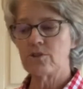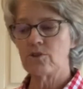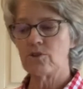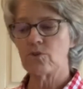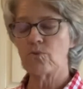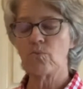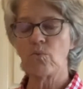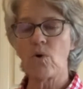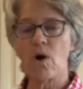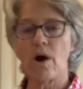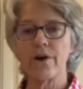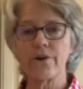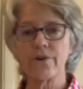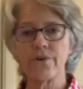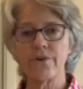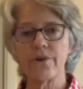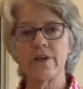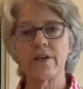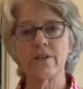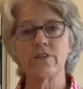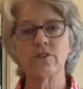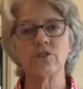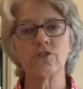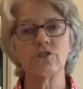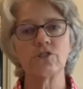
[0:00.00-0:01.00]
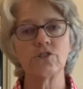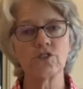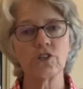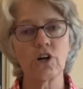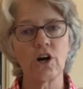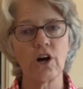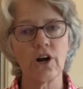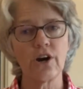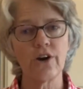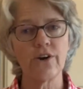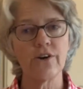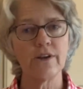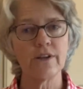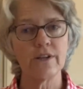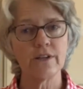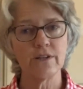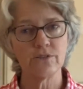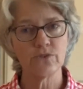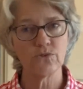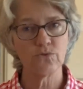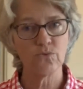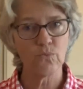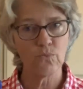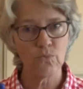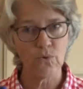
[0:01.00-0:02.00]
your water in your jar
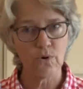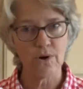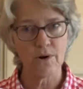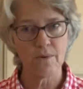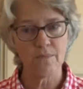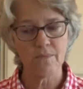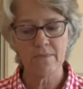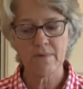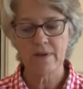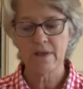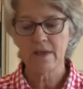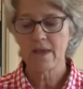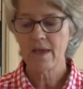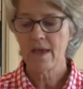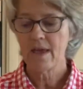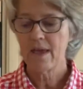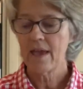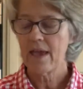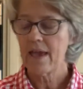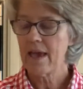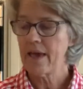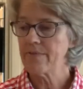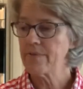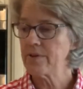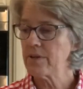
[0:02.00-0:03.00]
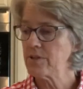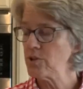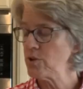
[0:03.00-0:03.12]
is warm. And then